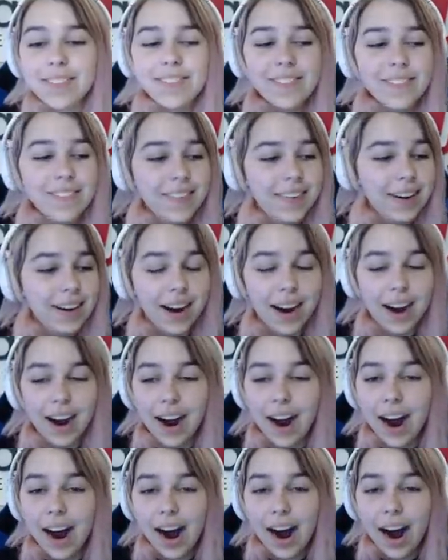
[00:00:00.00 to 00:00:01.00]
giant
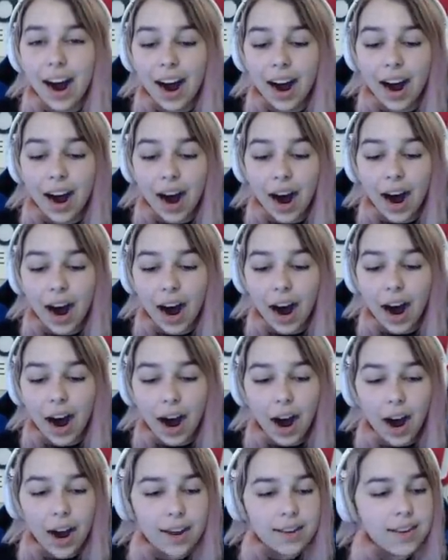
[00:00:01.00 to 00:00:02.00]
wall
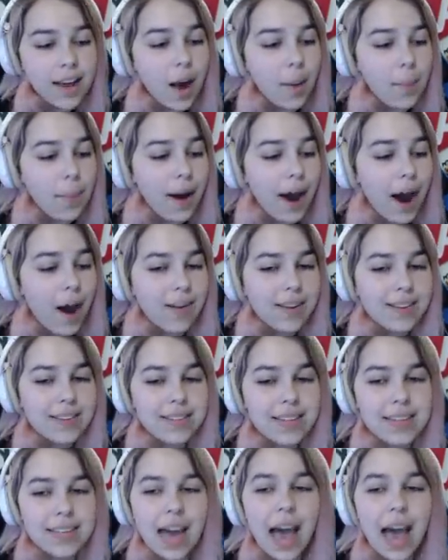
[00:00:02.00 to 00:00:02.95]
it